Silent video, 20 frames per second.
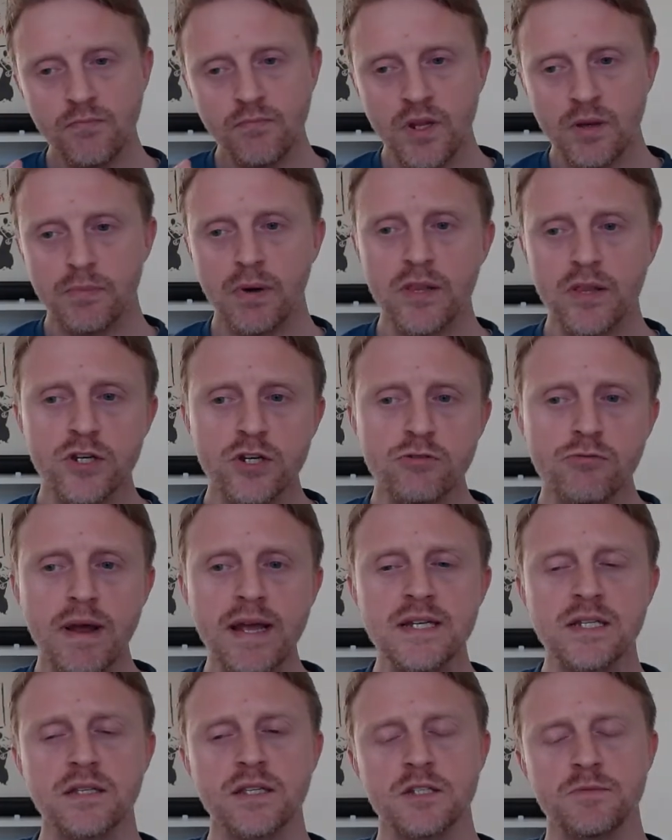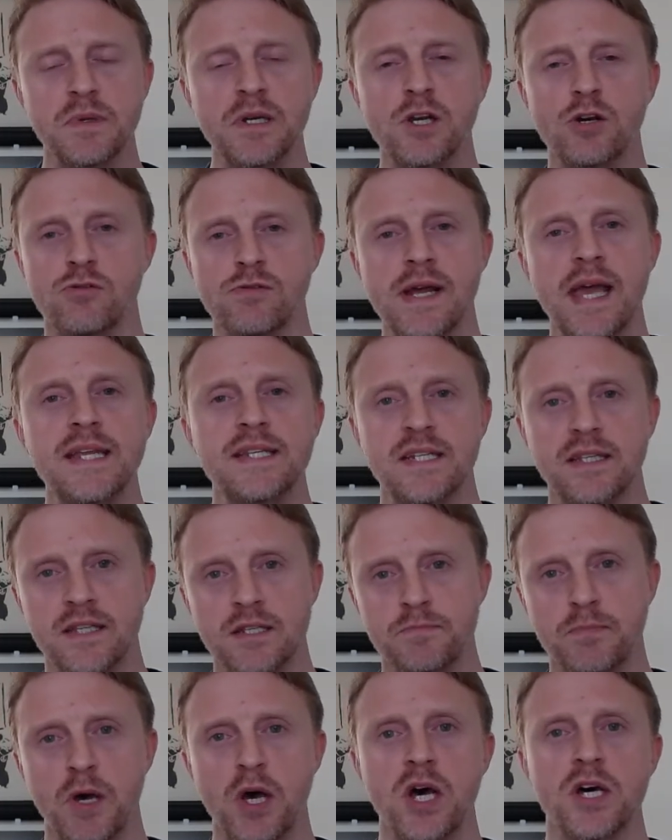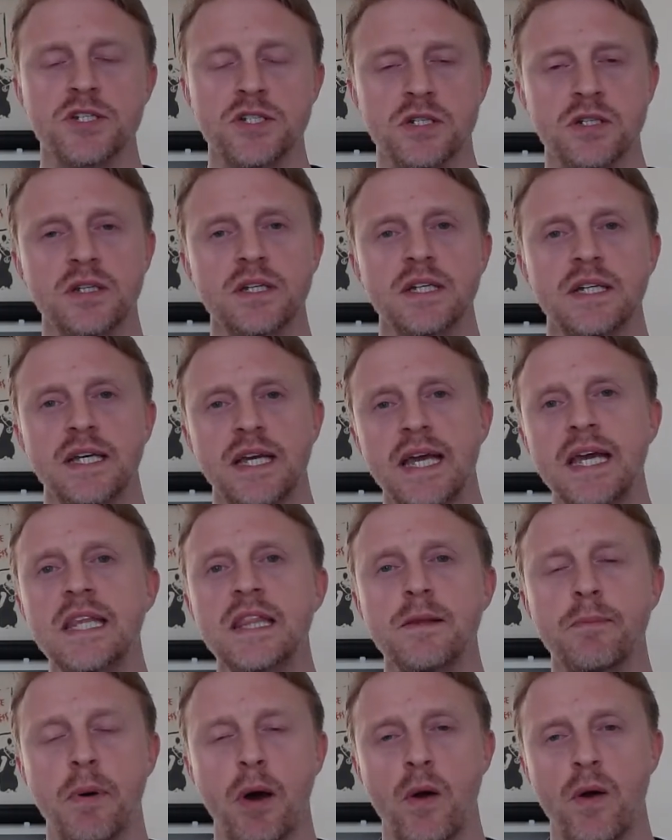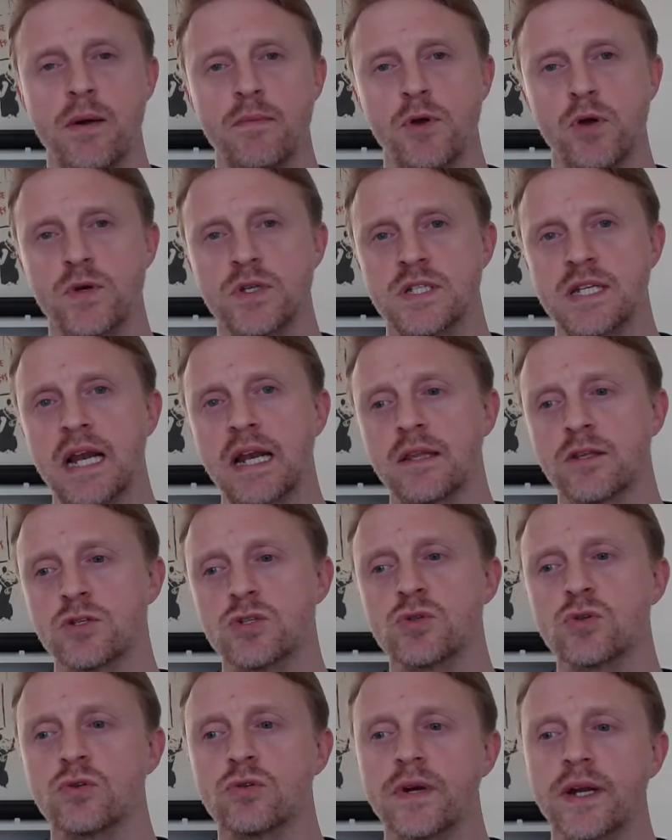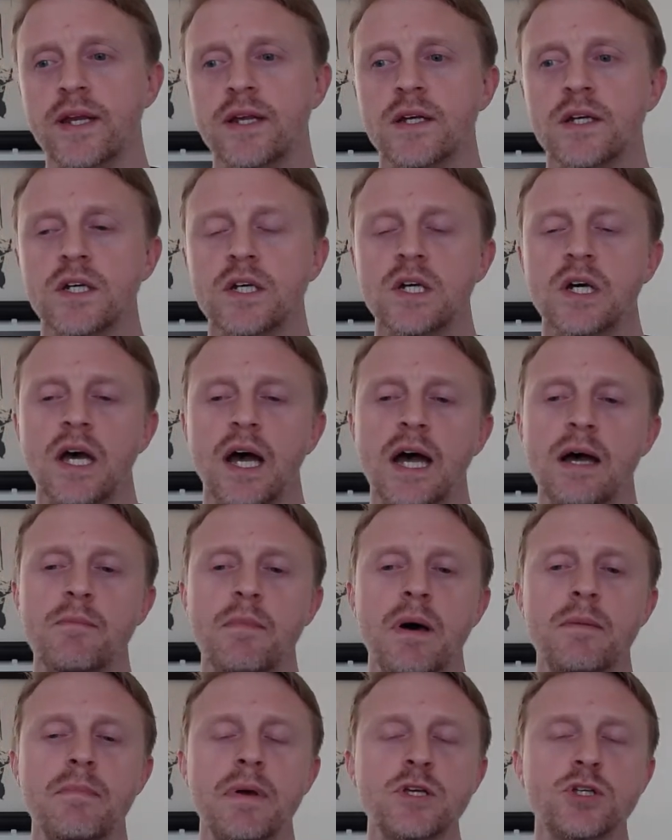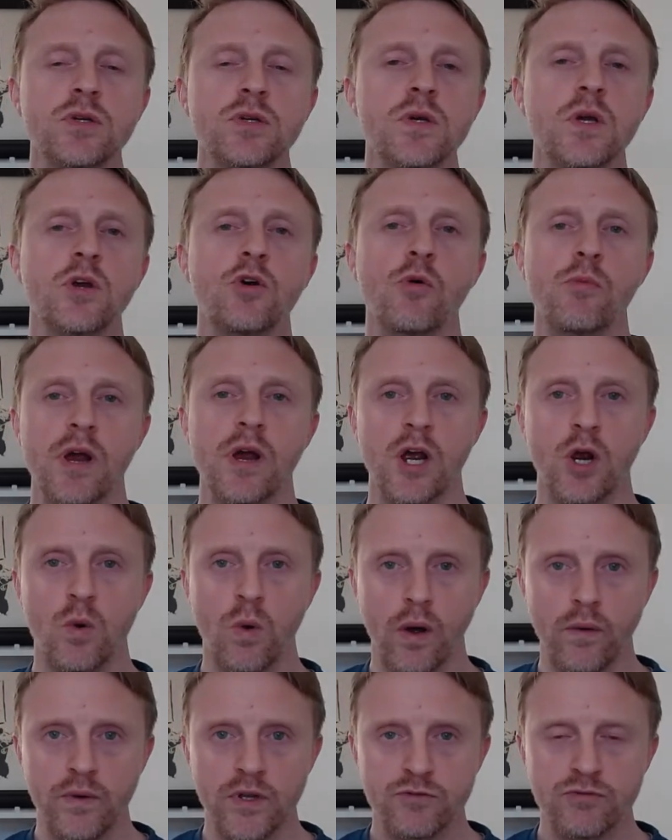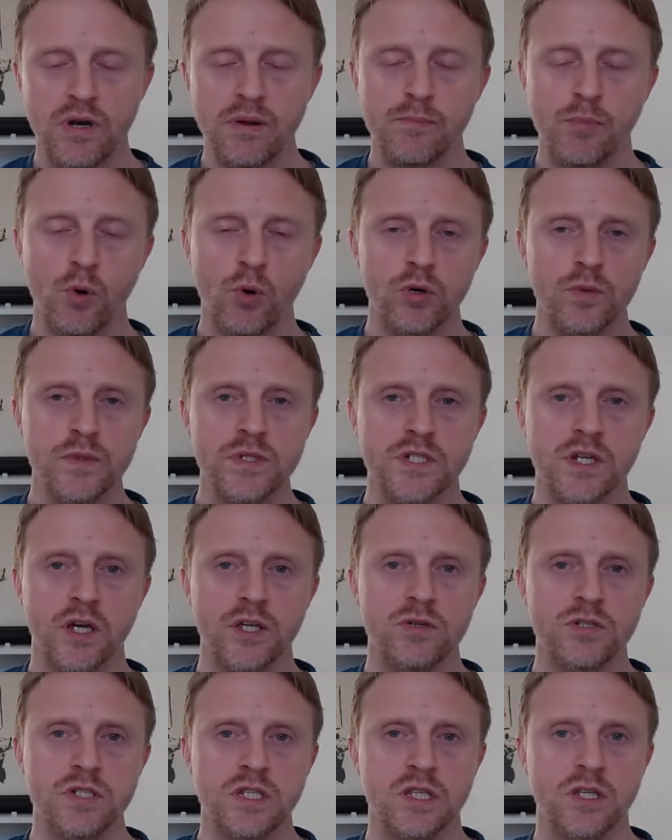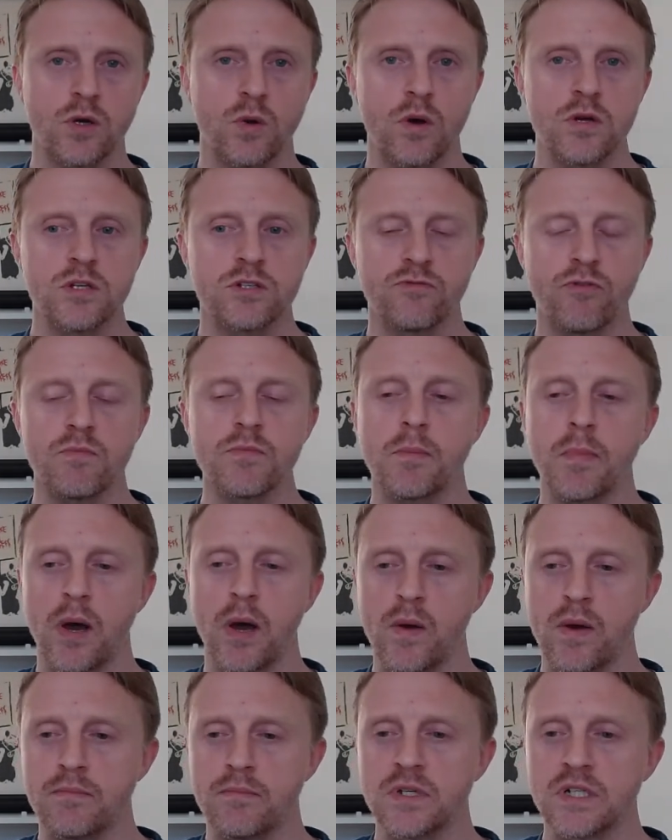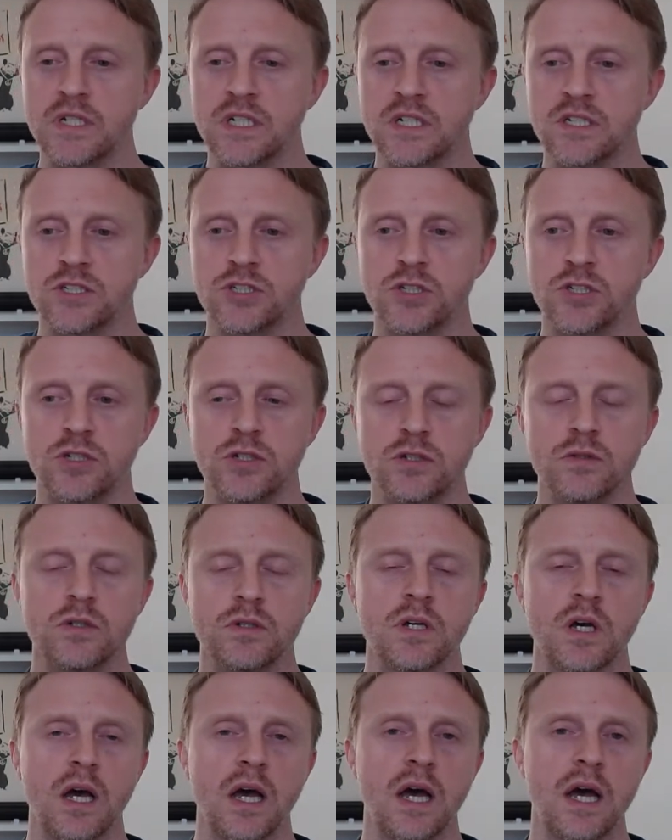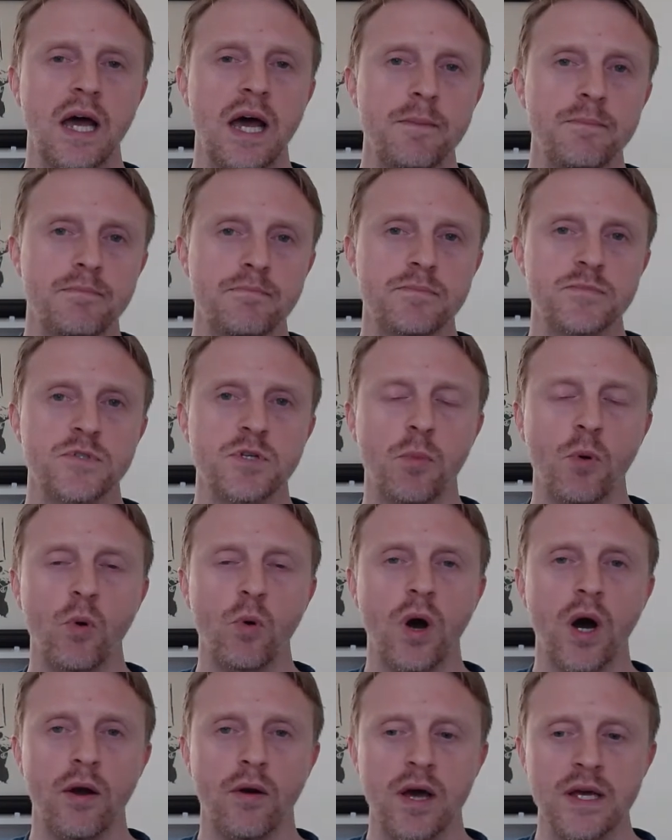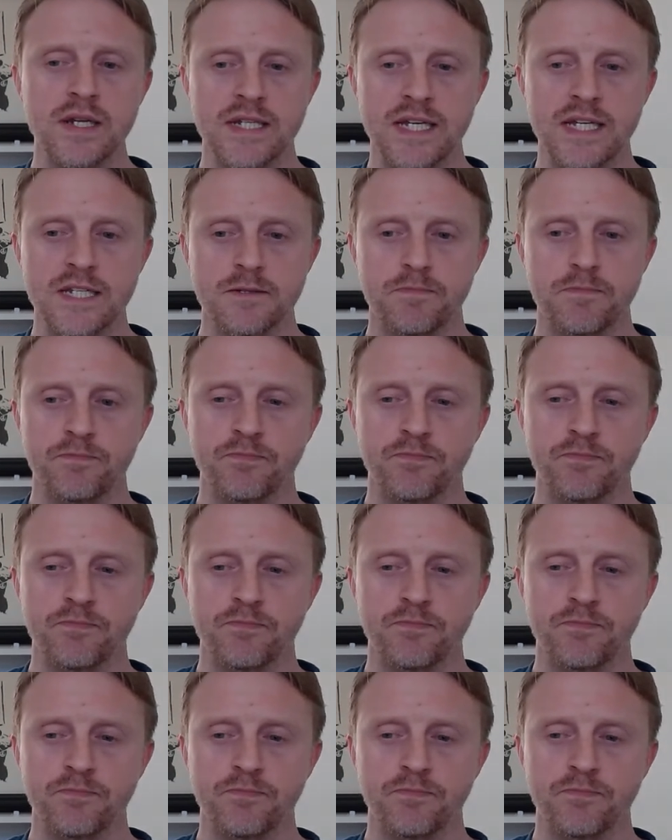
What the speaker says: but the narrator that has been created, this person in the poem who is telling the story. And make sure you incorporate a quote. It's really important we start using the quotes from the poem to support our ideas.